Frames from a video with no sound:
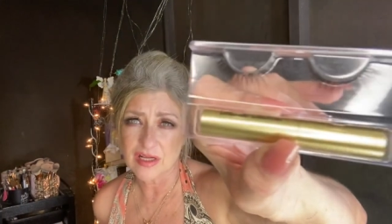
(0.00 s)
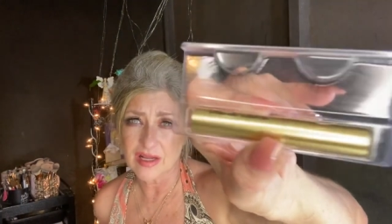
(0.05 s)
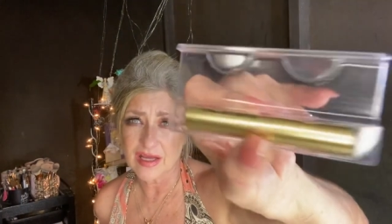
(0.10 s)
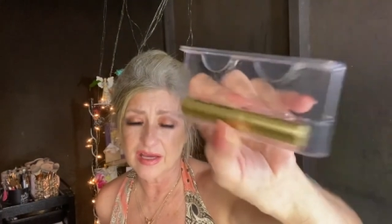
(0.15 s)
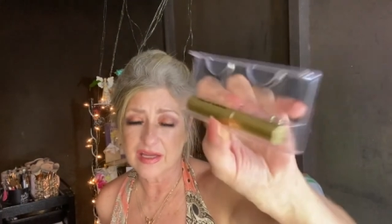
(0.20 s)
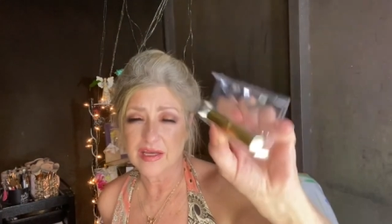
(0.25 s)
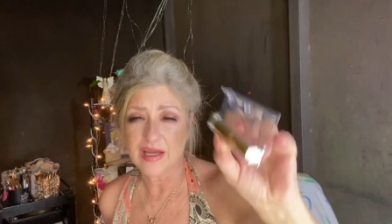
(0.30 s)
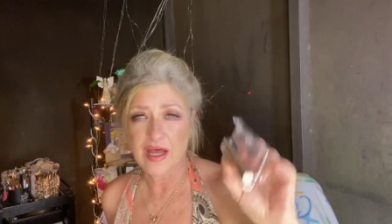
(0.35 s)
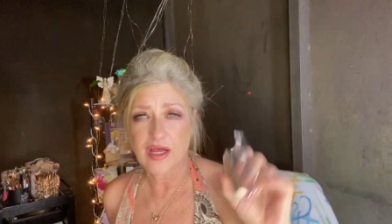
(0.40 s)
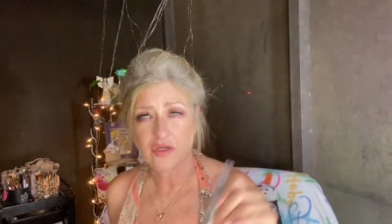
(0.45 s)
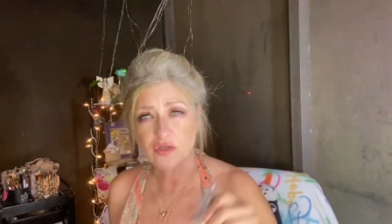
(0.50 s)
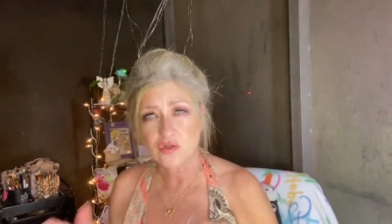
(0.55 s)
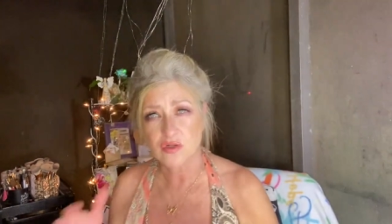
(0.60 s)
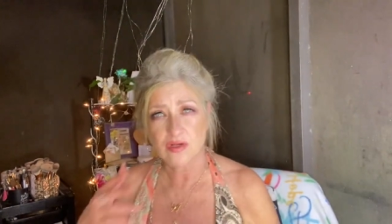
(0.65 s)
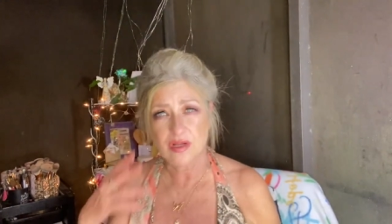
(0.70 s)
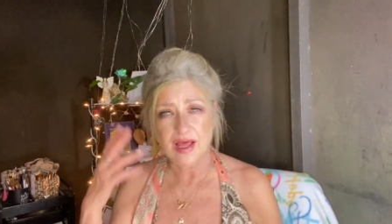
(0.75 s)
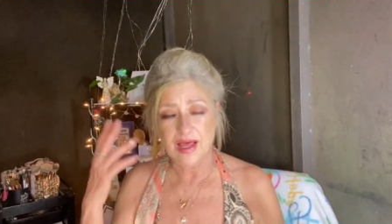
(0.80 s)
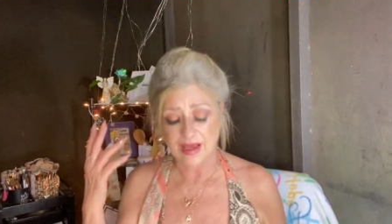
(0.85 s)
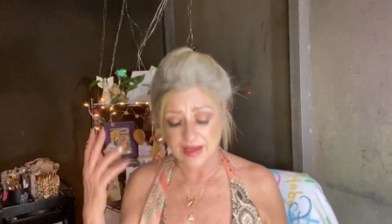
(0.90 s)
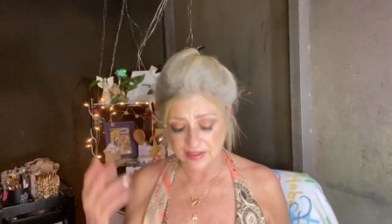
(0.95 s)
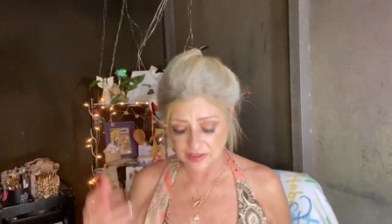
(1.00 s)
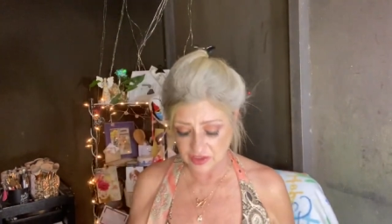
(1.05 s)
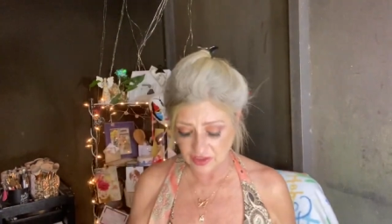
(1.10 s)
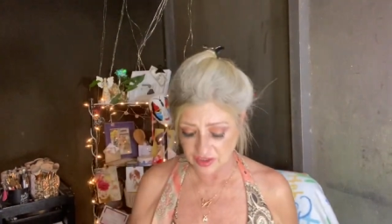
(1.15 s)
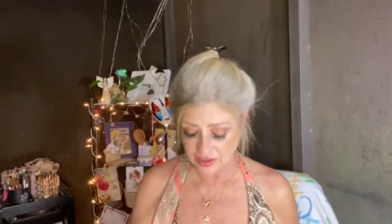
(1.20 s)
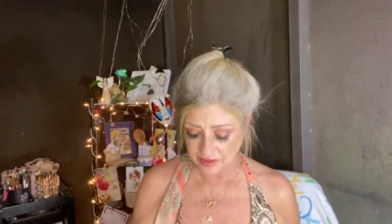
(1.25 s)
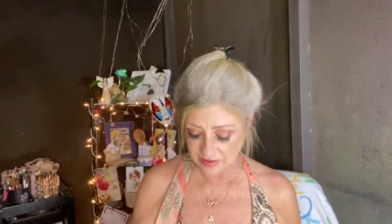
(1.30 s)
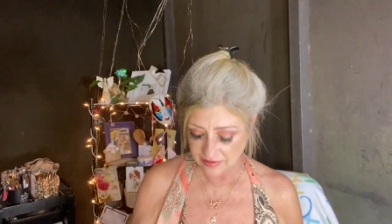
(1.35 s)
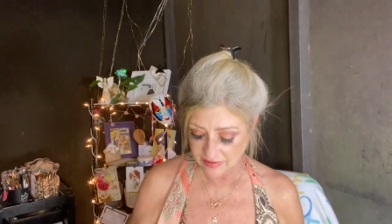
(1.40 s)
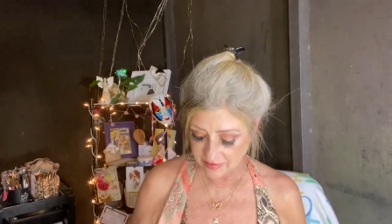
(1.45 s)
like a natural lash.
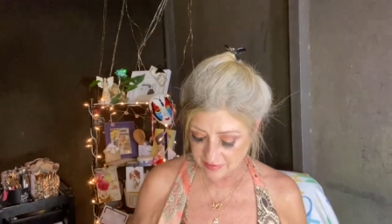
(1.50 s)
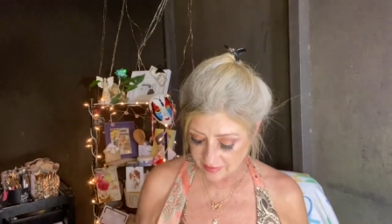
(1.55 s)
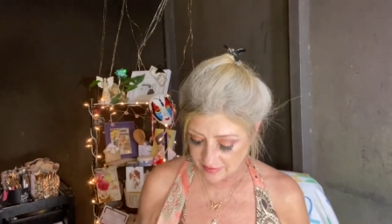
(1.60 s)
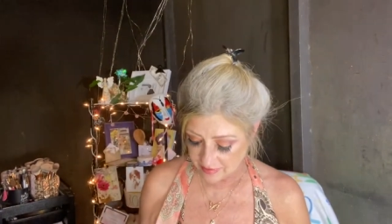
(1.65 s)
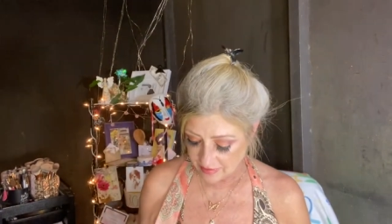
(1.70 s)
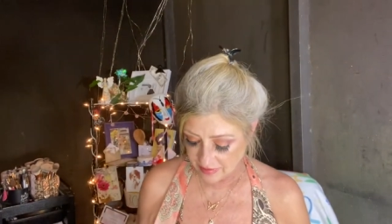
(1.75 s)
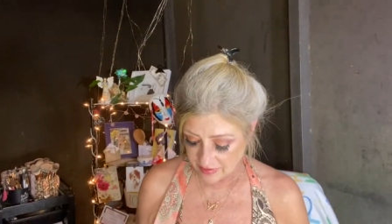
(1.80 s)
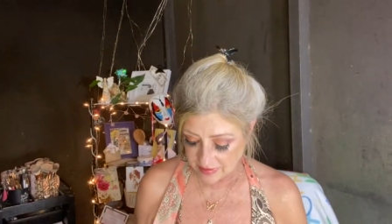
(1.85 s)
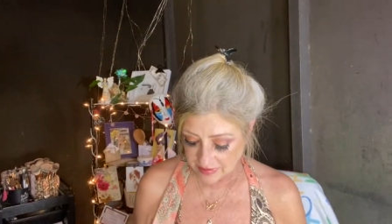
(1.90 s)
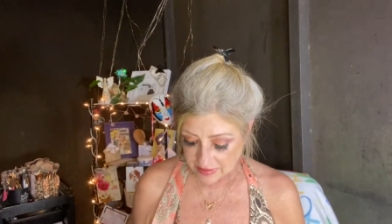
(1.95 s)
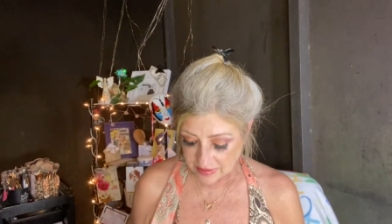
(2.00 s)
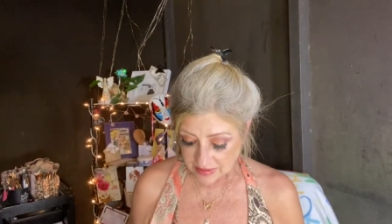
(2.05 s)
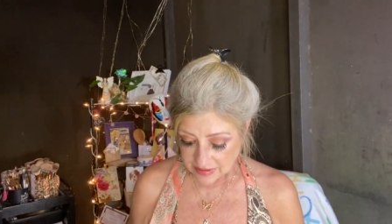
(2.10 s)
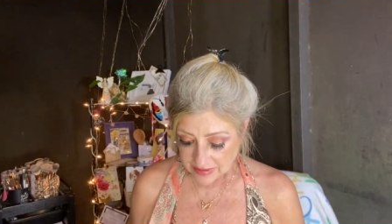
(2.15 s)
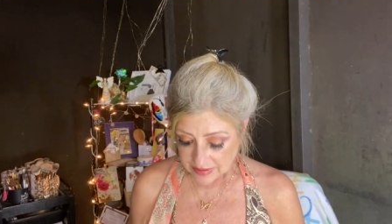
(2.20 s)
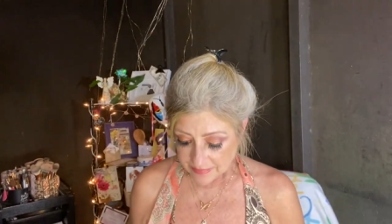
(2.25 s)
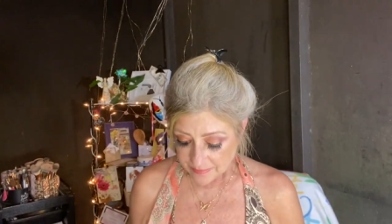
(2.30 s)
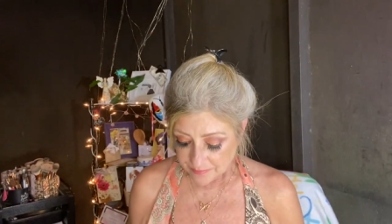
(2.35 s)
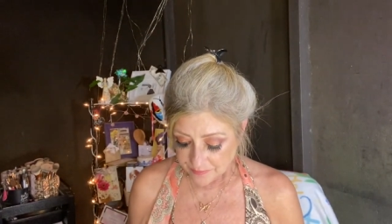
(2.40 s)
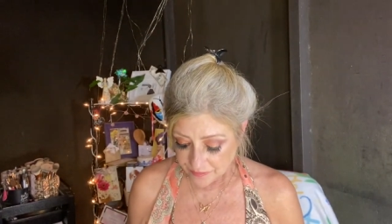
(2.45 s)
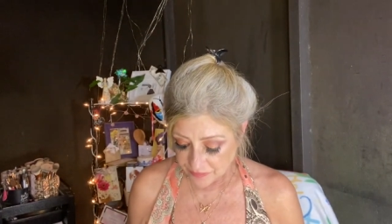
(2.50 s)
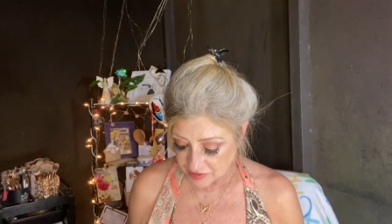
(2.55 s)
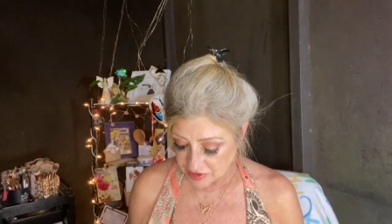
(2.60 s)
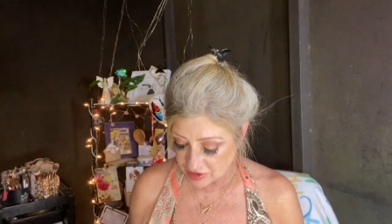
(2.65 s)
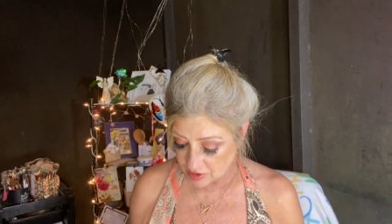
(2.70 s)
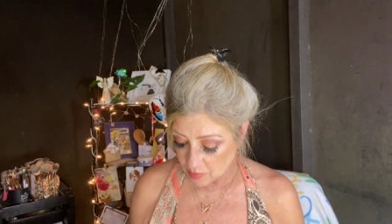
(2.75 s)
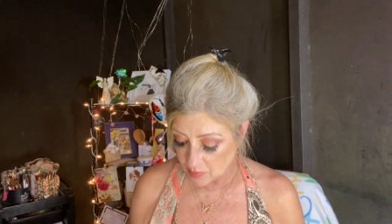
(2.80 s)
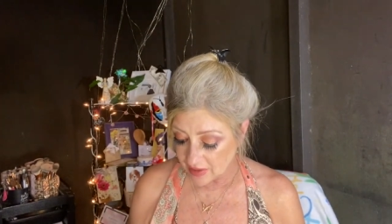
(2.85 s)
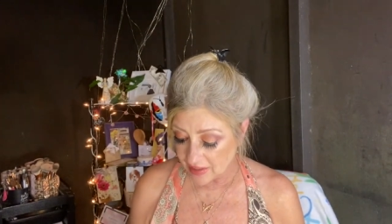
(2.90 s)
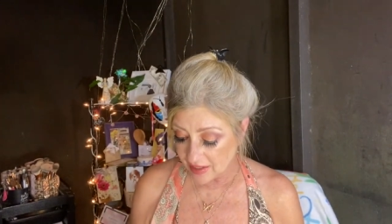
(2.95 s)

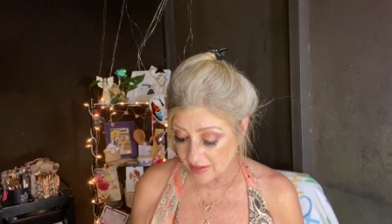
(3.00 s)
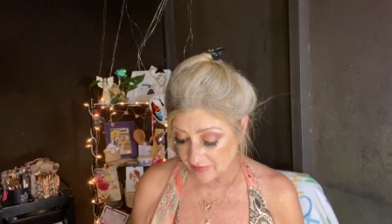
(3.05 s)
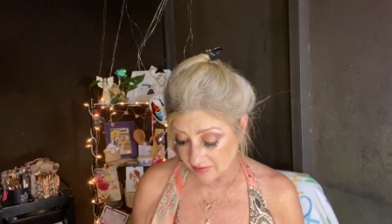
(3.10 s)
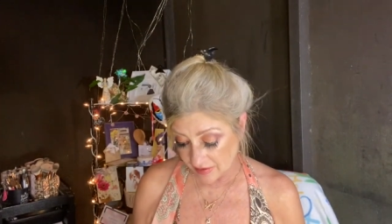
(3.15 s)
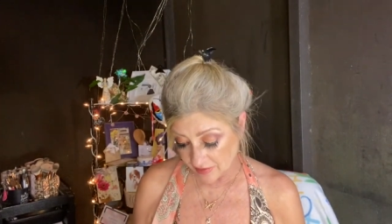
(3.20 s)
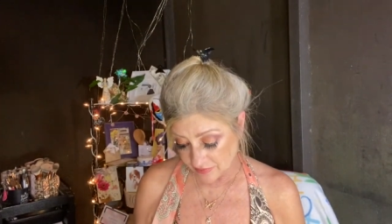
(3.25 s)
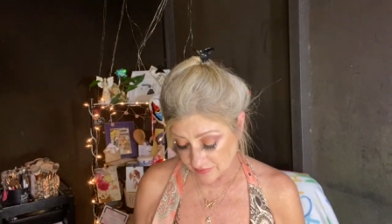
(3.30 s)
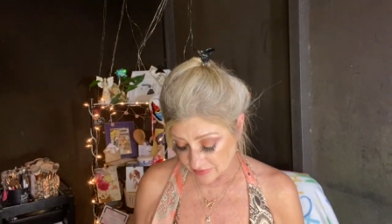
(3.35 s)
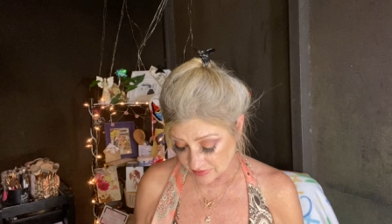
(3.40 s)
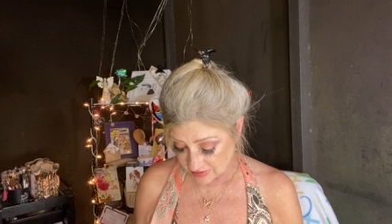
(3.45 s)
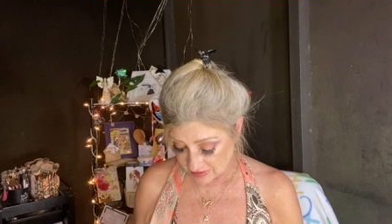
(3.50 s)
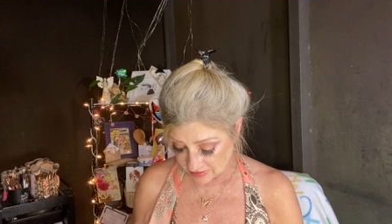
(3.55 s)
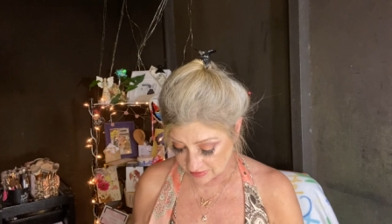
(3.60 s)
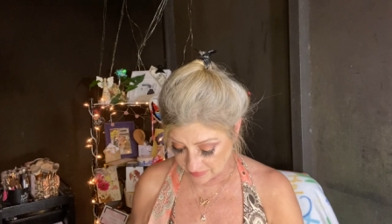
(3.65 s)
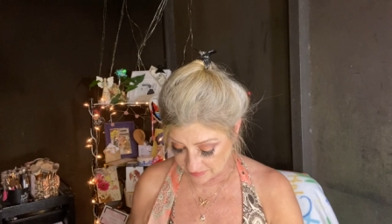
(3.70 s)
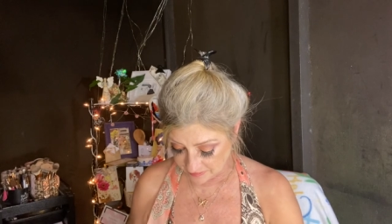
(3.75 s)
So I got those.